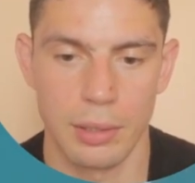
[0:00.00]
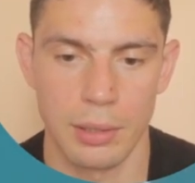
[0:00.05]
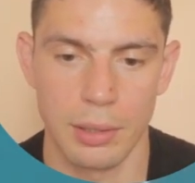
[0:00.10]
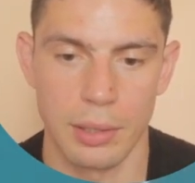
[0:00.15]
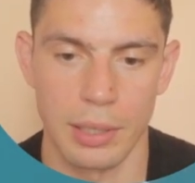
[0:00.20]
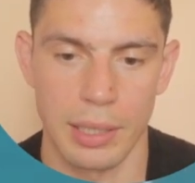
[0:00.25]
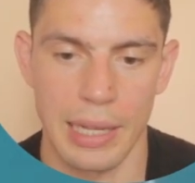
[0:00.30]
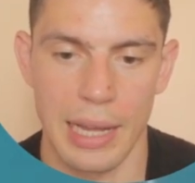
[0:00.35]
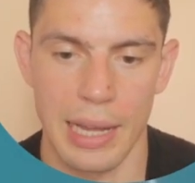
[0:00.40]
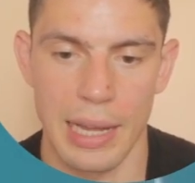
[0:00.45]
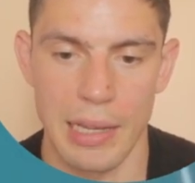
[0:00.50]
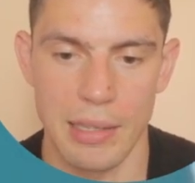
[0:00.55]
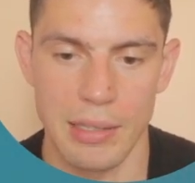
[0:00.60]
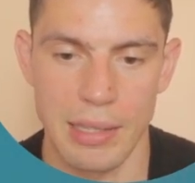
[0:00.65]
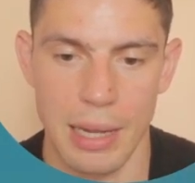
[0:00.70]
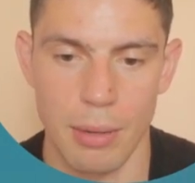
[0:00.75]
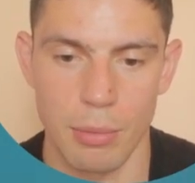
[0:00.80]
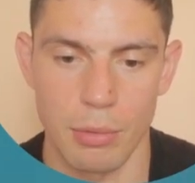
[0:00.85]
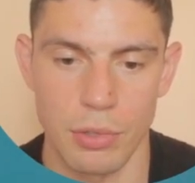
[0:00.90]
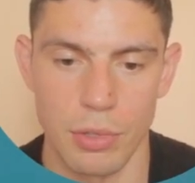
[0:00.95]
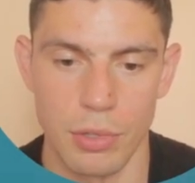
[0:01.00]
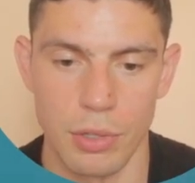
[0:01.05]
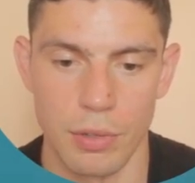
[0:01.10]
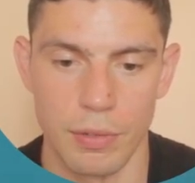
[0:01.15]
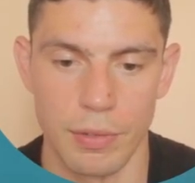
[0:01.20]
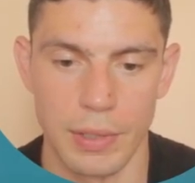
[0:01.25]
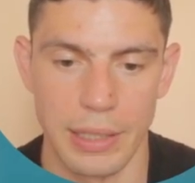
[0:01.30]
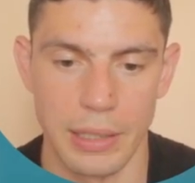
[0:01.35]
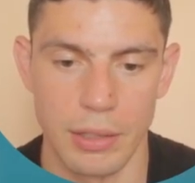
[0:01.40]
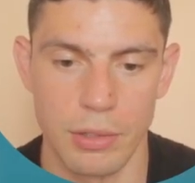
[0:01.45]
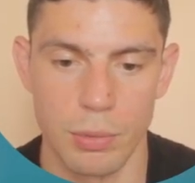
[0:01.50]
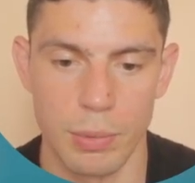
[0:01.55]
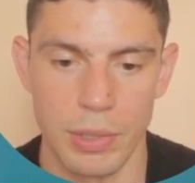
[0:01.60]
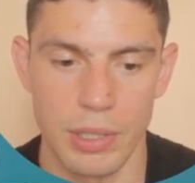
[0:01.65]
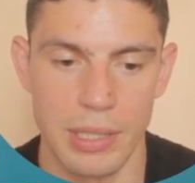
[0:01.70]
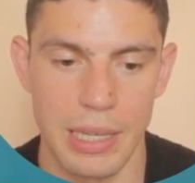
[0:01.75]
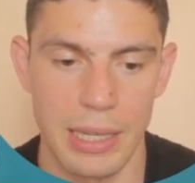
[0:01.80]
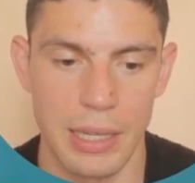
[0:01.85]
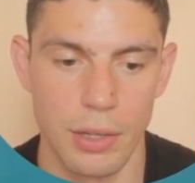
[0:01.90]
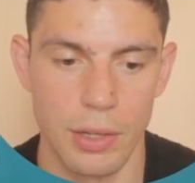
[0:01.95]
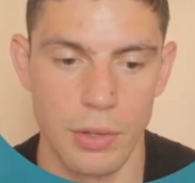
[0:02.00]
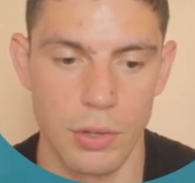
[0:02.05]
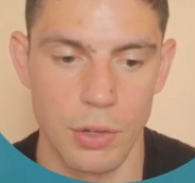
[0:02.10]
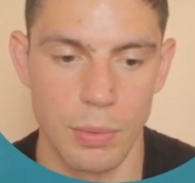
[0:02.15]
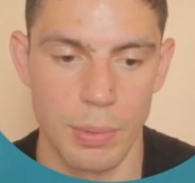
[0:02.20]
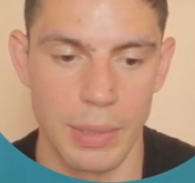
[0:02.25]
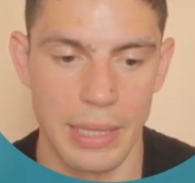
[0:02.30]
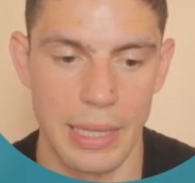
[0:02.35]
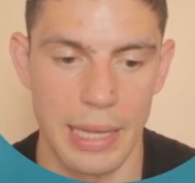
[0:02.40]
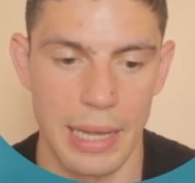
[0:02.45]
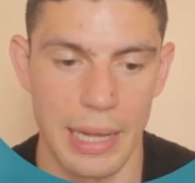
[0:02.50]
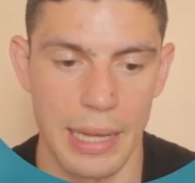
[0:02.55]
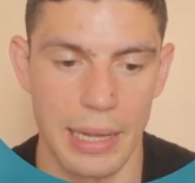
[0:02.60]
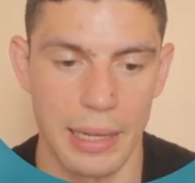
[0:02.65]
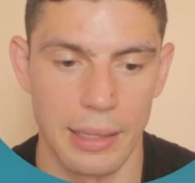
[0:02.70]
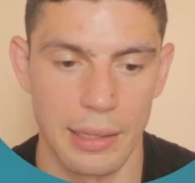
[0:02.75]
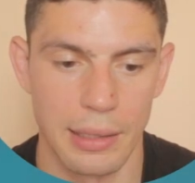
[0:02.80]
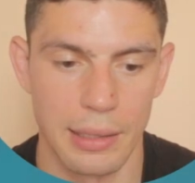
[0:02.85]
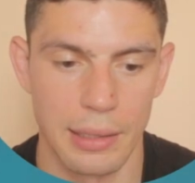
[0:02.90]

Okay, so that was lovely. So we see Inoue there,